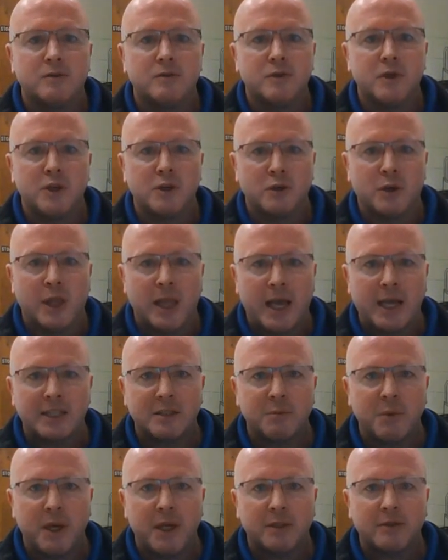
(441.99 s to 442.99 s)
to your
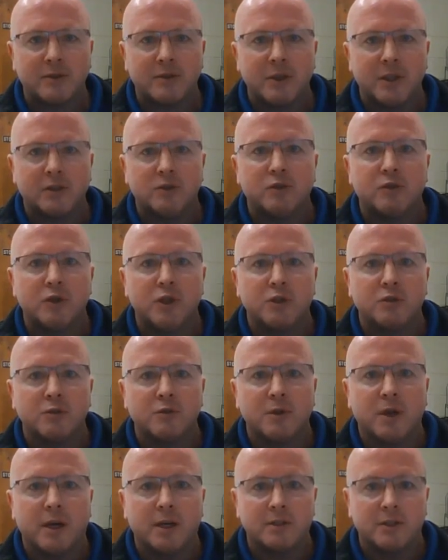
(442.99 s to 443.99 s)
classmates and to
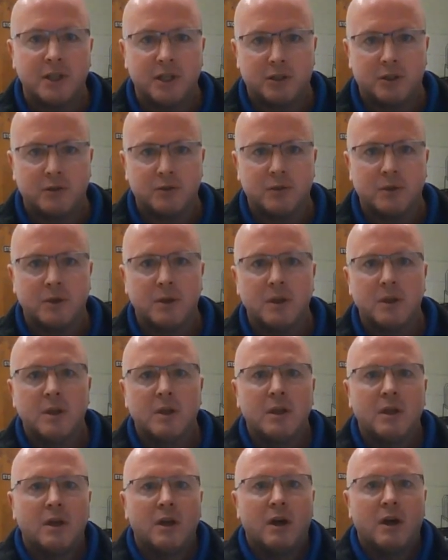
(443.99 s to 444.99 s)
your uh, teachers.
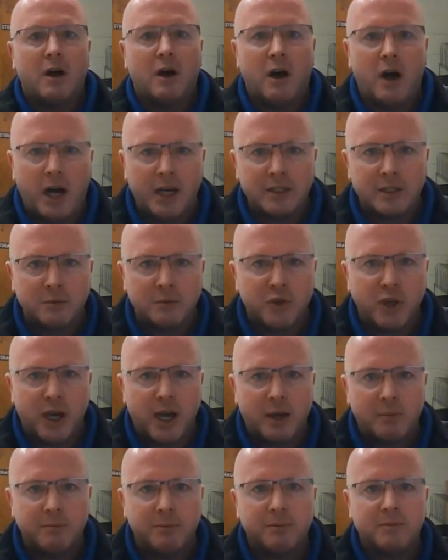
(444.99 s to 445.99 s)
Awesome
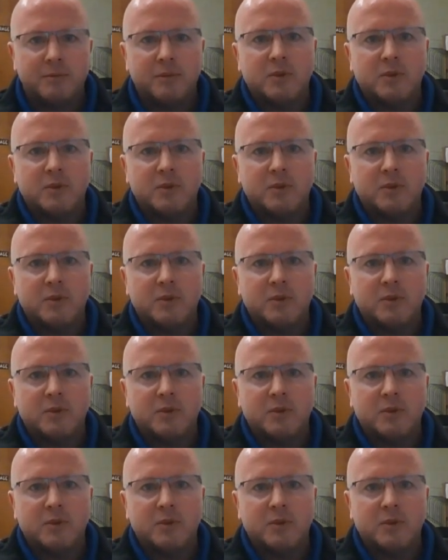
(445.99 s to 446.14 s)
job.